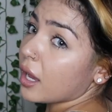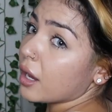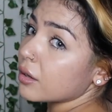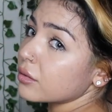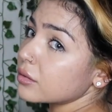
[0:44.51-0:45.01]

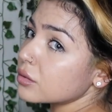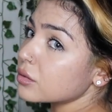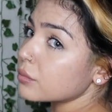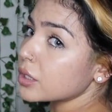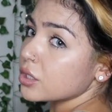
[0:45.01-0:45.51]
out
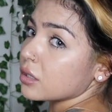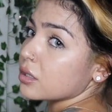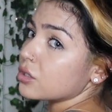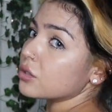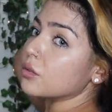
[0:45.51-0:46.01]
too much on
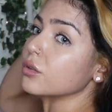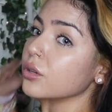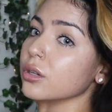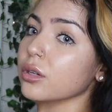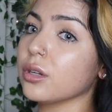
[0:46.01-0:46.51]
the
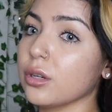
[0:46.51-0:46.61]
shoulder.